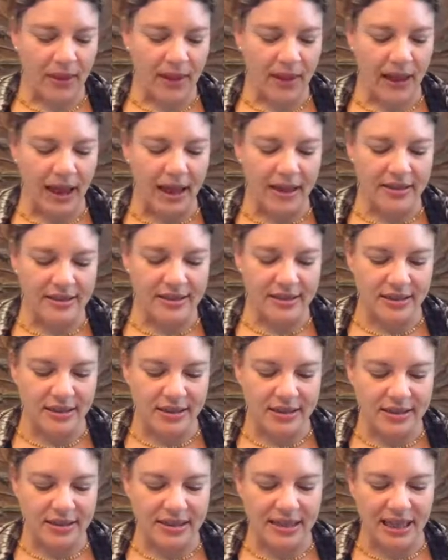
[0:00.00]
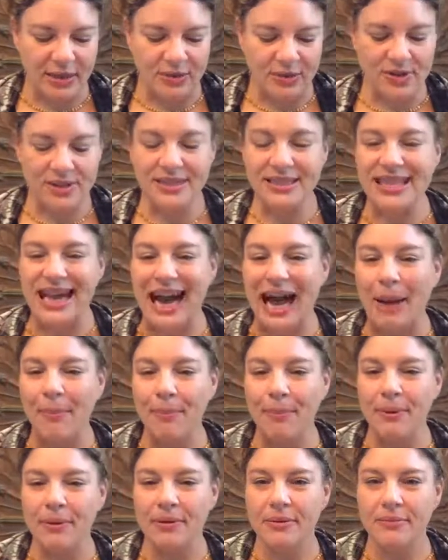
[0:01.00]
Excellent. Now
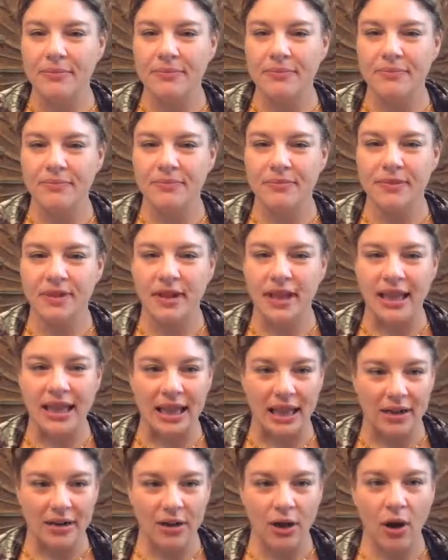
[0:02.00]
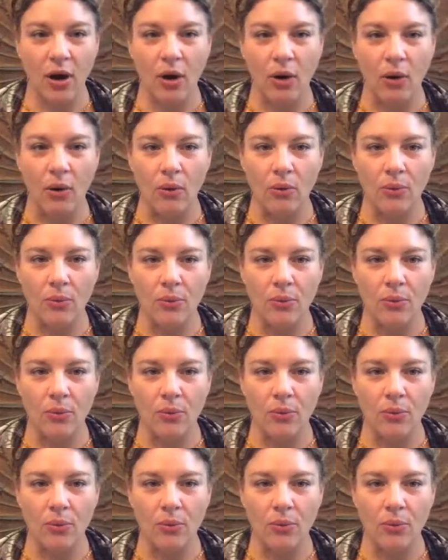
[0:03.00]
stop, let go,